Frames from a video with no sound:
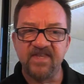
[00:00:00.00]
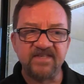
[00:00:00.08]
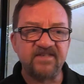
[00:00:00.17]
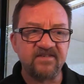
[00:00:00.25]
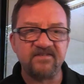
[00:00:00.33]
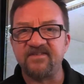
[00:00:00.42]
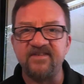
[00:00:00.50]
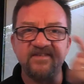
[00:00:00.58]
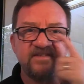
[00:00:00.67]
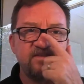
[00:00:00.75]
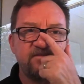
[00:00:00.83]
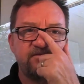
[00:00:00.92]
this is
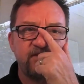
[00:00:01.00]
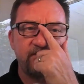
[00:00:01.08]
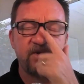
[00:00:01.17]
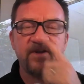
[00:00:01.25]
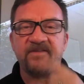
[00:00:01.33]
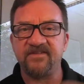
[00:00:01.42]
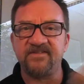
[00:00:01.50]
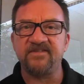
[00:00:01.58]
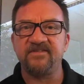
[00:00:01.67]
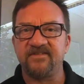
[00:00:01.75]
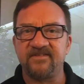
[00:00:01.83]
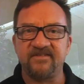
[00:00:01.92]
the fun part. This
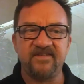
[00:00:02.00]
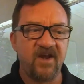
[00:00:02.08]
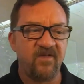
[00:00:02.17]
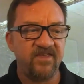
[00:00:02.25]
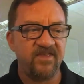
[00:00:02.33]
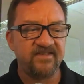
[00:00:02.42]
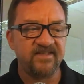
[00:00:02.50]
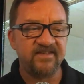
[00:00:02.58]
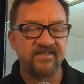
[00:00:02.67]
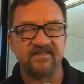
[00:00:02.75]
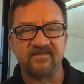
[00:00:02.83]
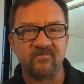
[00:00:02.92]
is, you know, this
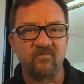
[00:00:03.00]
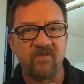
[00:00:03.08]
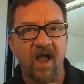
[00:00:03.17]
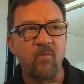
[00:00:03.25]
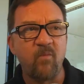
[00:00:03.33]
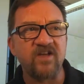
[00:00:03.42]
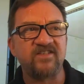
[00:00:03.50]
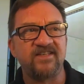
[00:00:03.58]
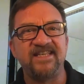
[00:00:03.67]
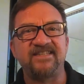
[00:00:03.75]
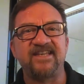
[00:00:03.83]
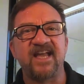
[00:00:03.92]
is, I'm
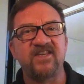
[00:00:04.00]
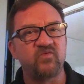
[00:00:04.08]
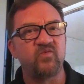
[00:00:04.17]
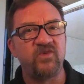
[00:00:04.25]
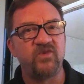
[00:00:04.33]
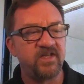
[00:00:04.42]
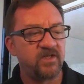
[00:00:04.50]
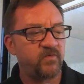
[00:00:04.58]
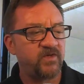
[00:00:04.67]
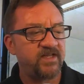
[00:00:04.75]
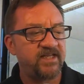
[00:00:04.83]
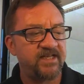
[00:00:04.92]
watching these guys really,
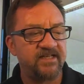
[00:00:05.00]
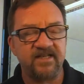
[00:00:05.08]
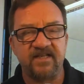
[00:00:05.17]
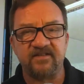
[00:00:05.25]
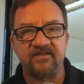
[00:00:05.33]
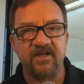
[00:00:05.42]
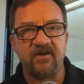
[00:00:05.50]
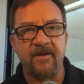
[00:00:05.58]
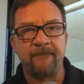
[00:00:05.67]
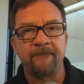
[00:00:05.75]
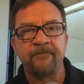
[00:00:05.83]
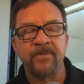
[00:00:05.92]
really intensely. All
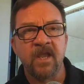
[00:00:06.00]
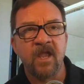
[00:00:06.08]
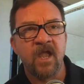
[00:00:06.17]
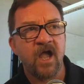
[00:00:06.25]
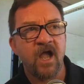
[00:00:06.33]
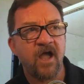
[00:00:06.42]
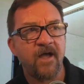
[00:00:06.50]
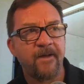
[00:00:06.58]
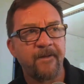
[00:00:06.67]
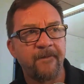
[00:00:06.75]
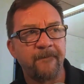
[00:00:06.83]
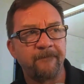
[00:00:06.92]

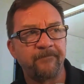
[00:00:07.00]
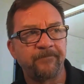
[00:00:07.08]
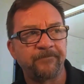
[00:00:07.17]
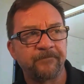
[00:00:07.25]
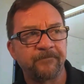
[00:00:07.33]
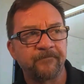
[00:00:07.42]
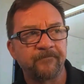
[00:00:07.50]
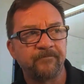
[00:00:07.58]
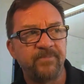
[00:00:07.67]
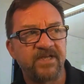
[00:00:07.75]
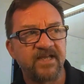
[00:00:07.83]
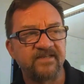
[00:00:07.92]
right.
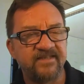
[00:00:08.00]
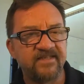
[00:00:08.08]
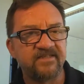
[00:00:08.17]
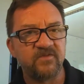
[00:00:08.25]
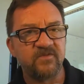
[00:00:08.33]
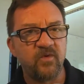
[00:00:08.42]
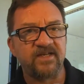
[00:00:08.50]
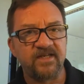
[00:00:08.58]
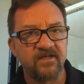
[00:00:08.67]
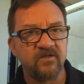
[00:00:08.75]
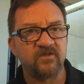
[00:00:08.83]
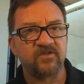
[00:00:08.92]
Because this is what
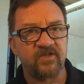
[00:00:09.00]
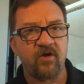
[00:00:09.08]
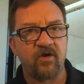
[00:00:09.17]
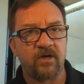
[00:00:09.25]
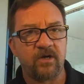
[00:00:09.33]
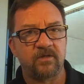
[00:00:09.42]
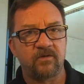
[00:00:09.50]
kills NAR.